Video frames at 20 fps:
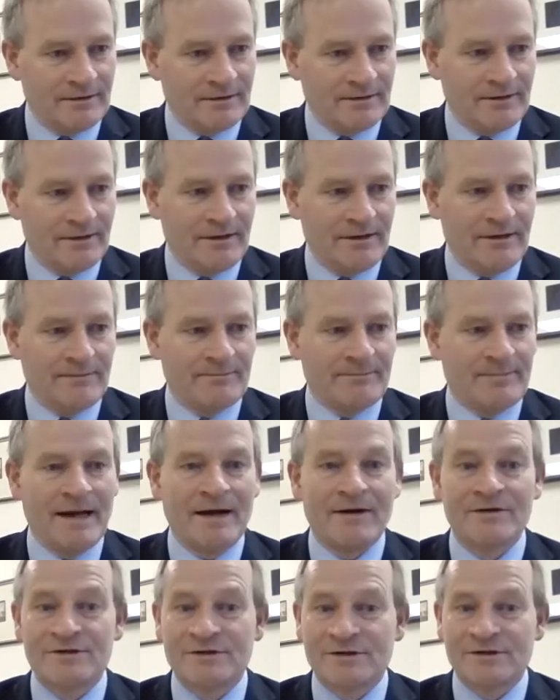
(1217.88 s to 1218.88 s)
the
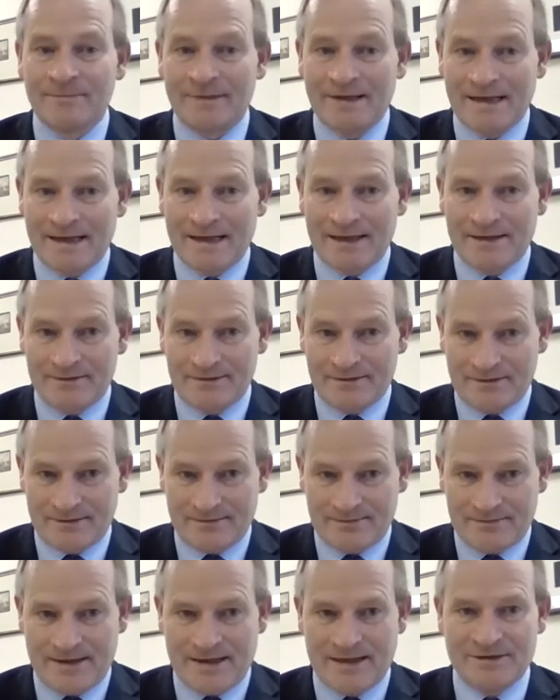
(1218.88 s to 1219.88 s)
parenting plan
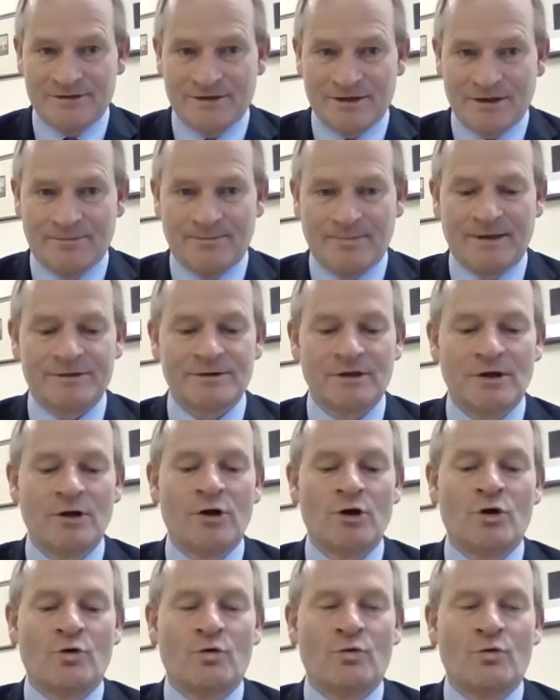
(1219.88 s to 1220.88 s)
ending up at?
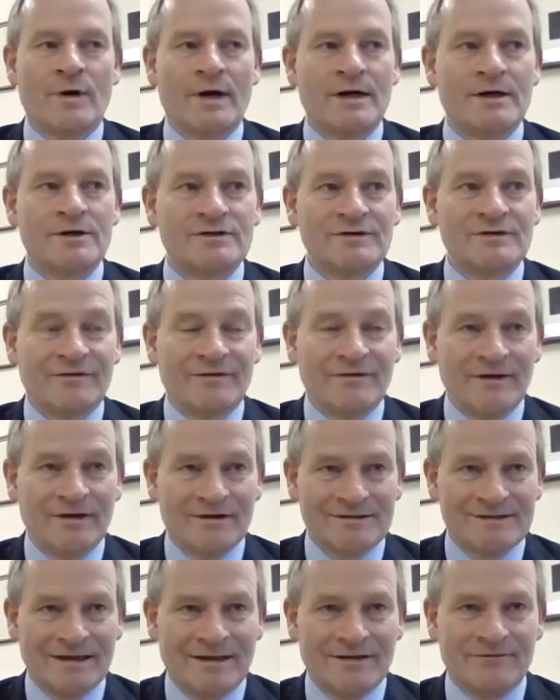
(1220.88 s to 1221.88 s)
Where do you see
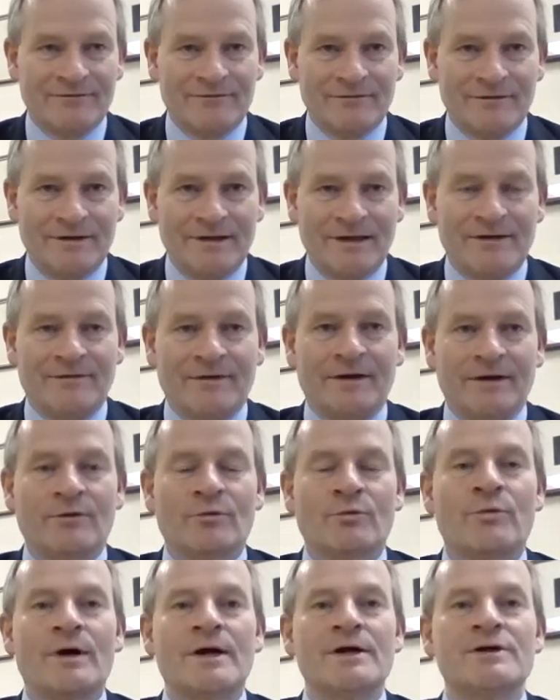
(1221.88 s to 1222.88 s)
yourself living?
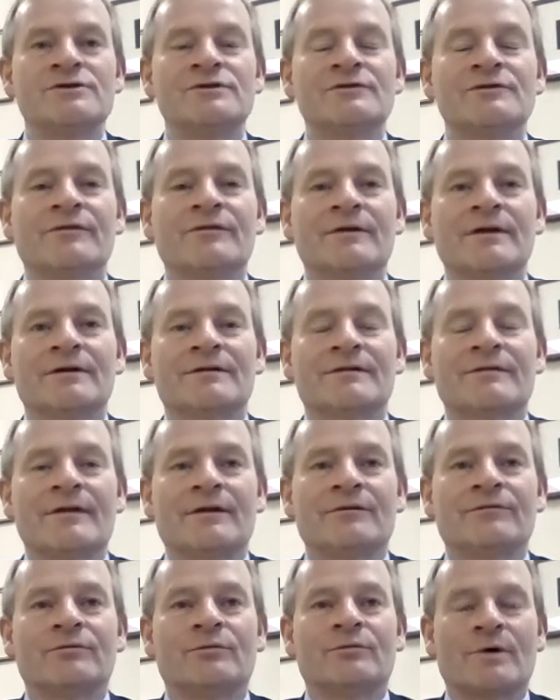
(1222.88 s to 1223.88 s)
Where do you see
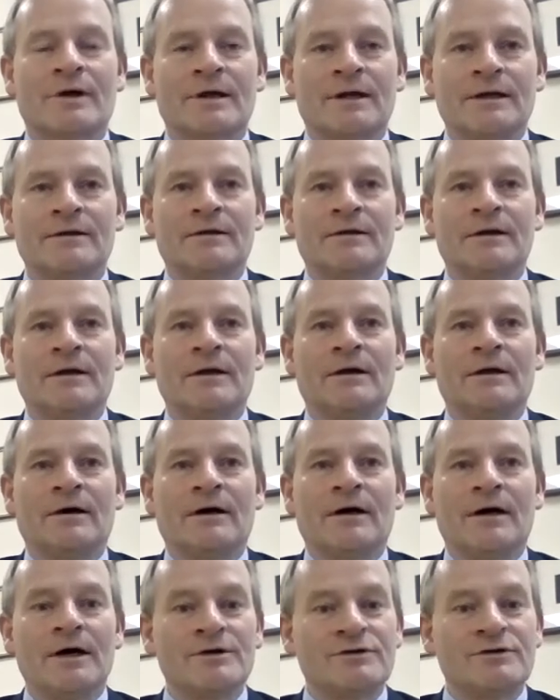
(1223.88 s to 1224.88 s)
yourself working?
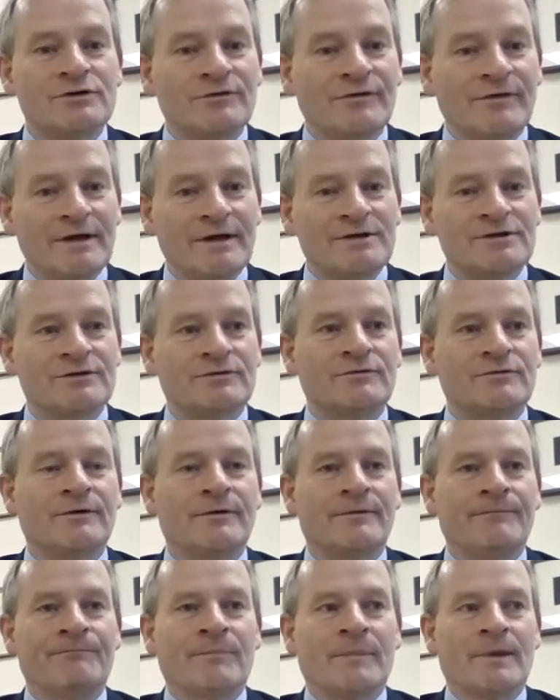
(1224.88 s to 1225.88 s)
I do say to
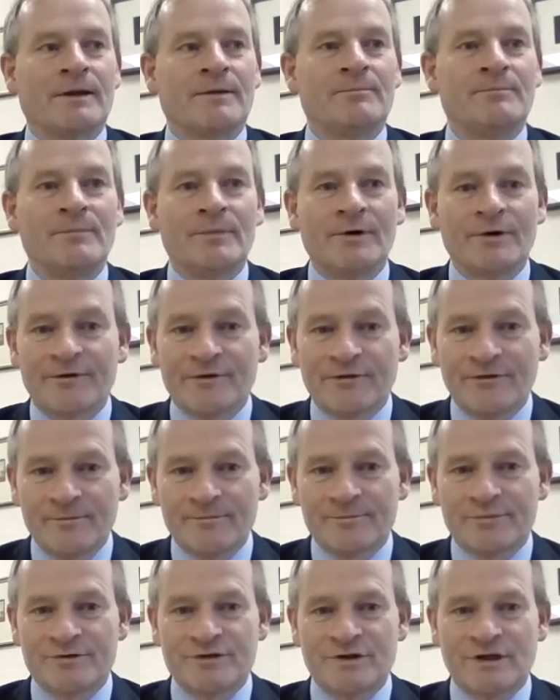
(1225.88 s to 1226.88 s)
mothers
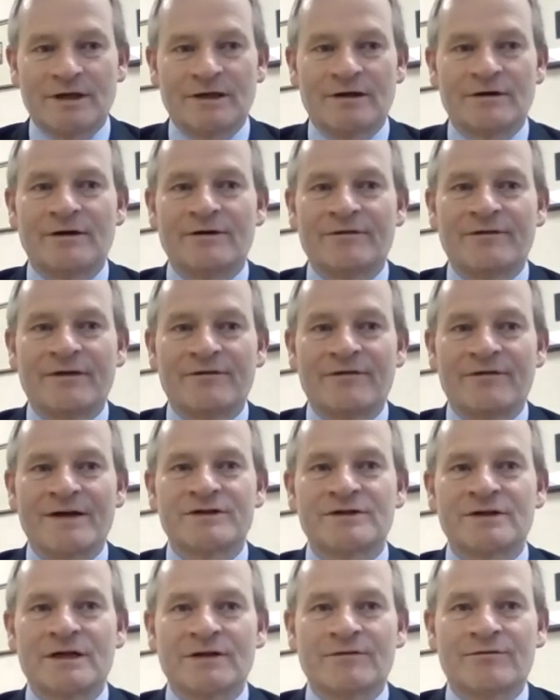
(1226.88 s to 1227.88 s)
in particular, if they've
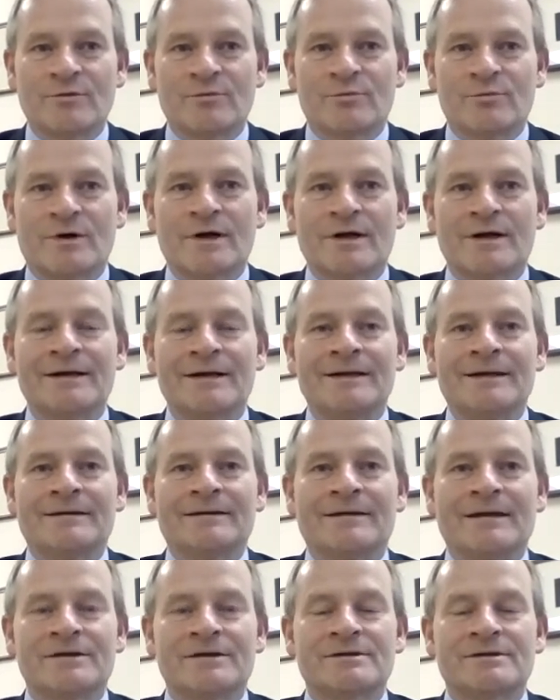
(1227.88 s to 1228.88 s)
had to give up work,
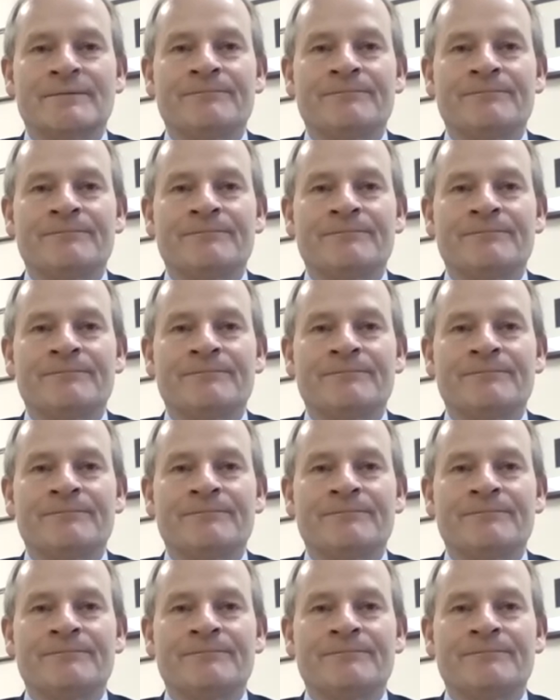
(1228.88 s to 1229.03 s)
that